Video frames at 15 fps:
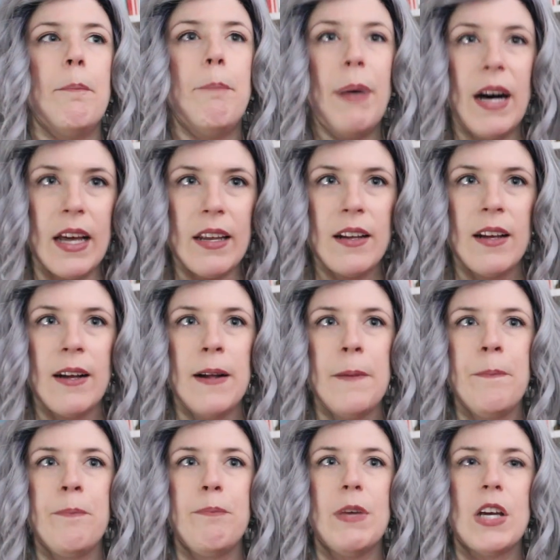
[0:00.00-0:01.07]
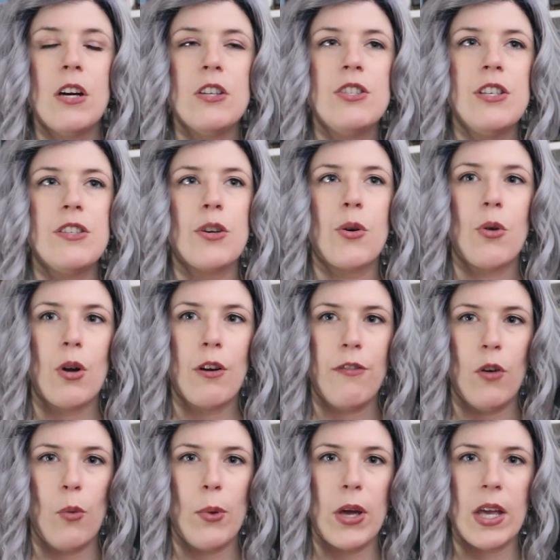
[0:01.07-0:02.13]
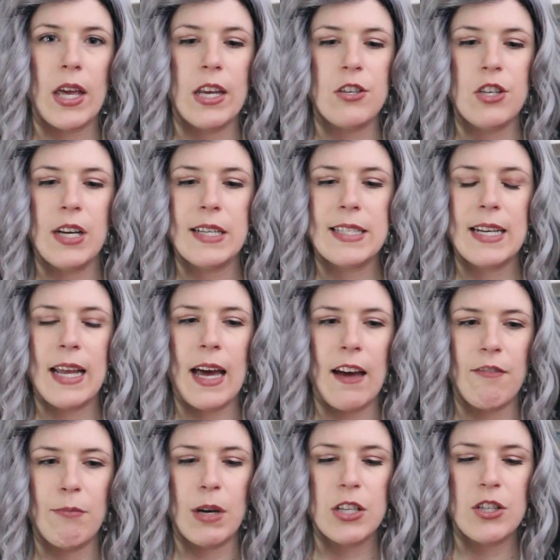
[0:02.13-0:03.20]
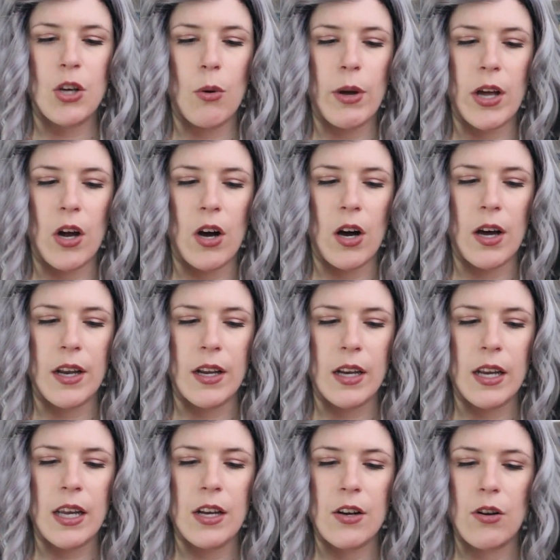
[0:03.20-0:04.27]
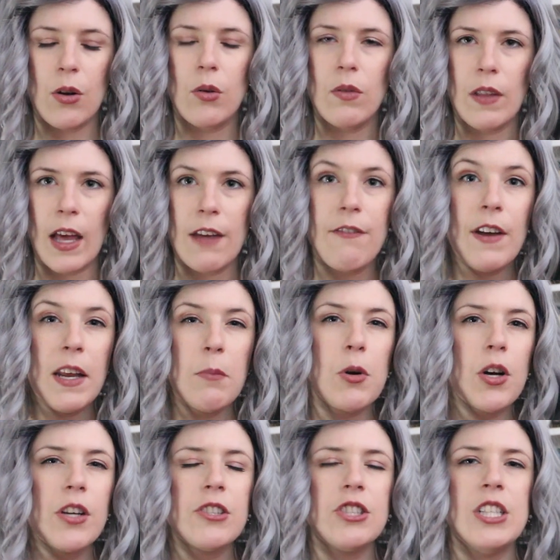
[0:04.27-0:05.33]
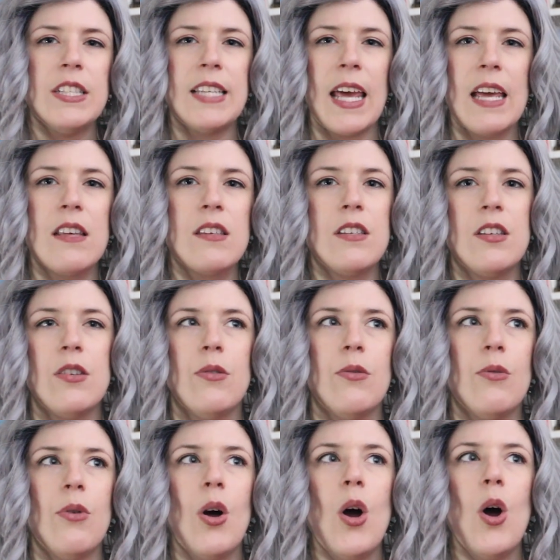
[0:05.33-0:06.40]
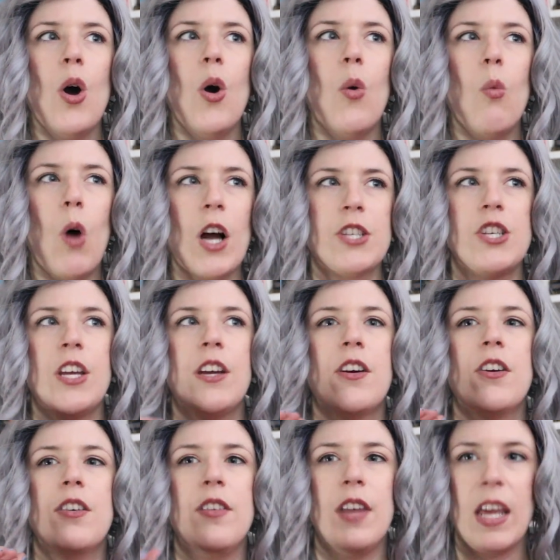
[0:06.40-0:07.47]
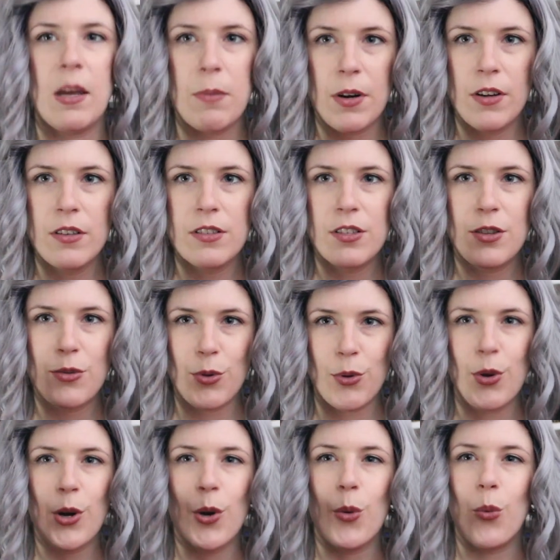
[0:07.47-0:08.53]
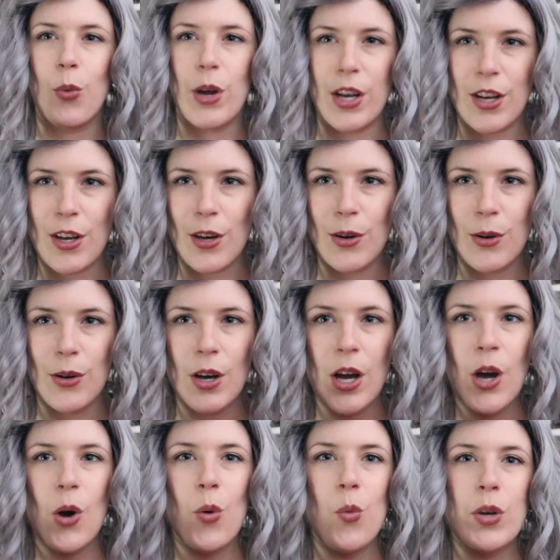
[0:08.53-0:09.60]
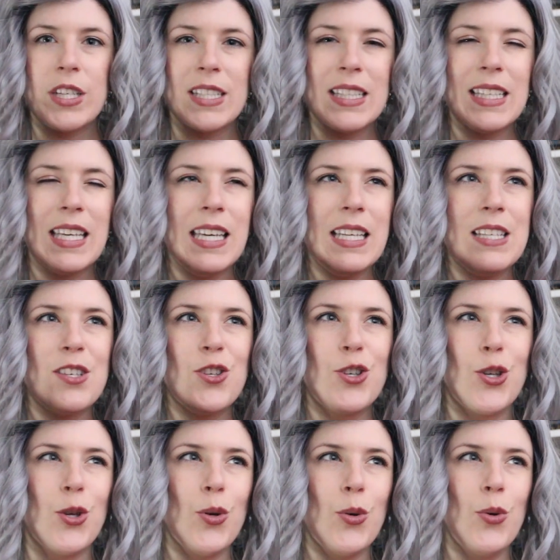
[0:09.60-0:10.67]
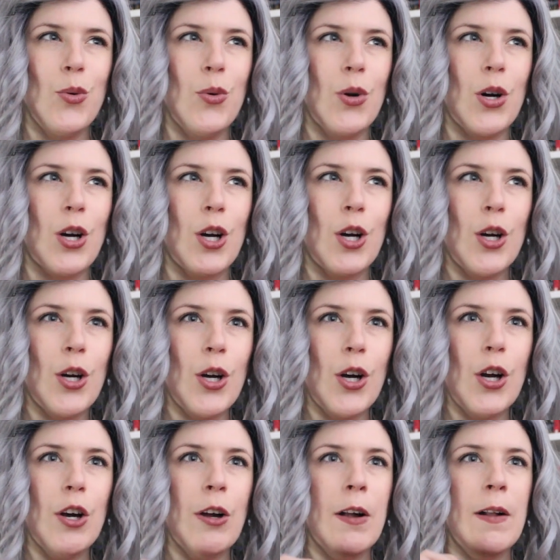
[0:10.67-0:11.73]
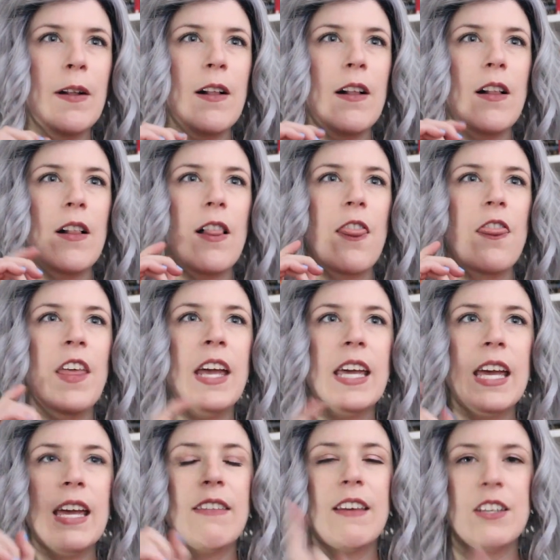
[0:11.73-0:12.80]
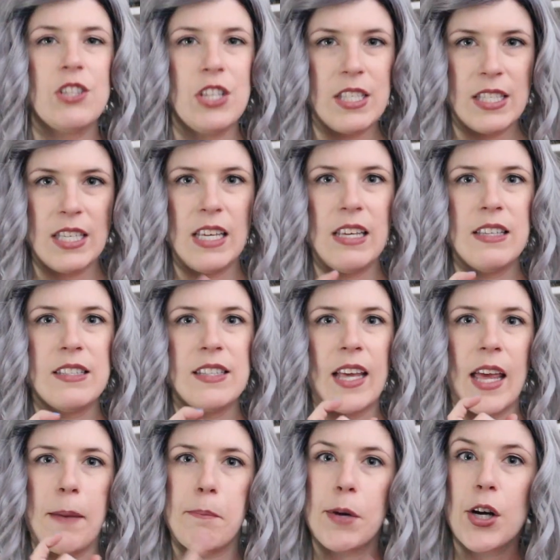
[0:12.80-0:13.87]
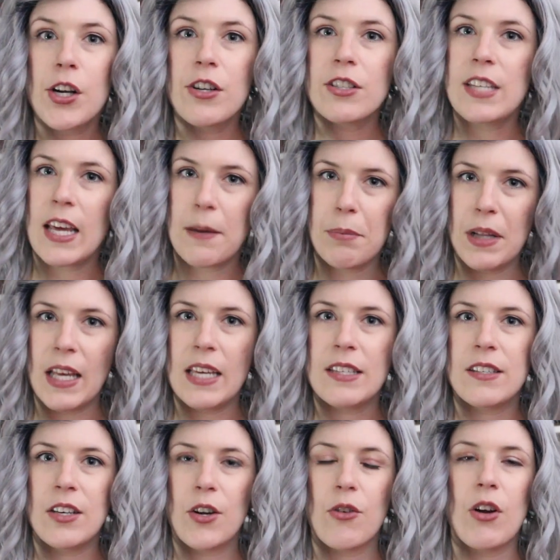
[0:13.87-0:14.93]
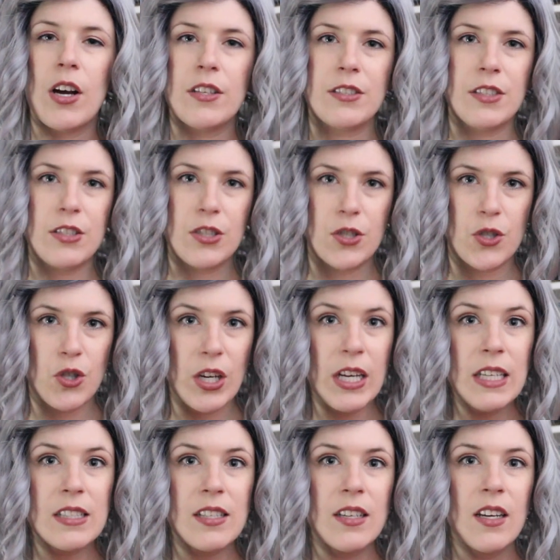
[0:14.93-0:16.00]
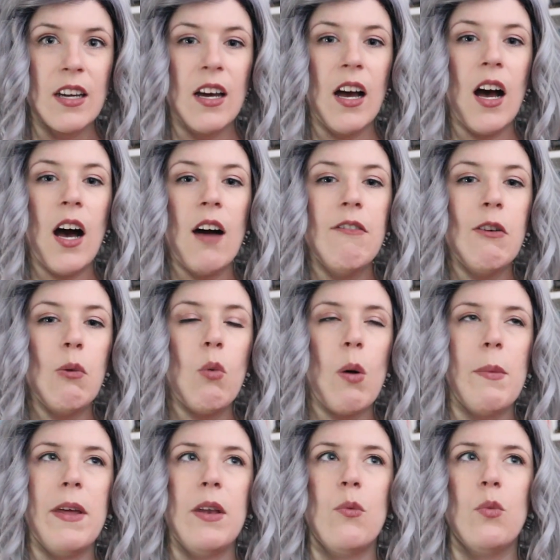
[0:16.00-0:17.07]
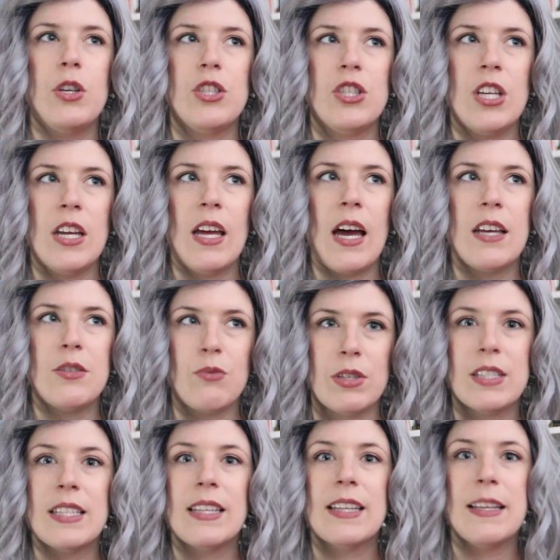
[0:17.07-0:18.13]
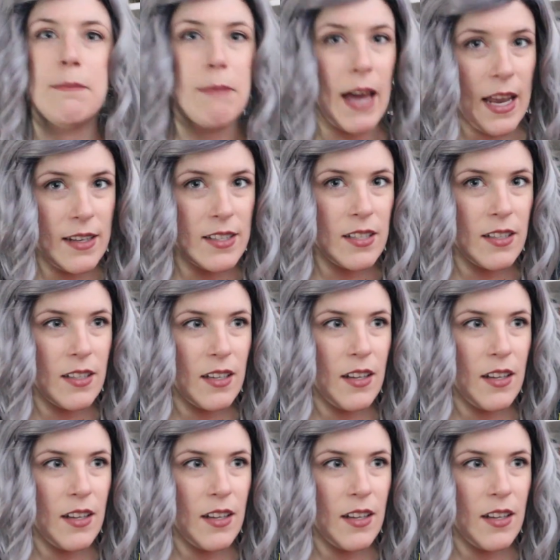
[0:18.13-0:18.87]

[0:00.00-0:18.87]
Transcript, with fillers: But because she's agoraphobic and she doesn't have much going on in her own life anymore, she takes to watching her neighbors through her window, which leads to her thinking that she sees a murder take place across the street of a woman which she has recently met.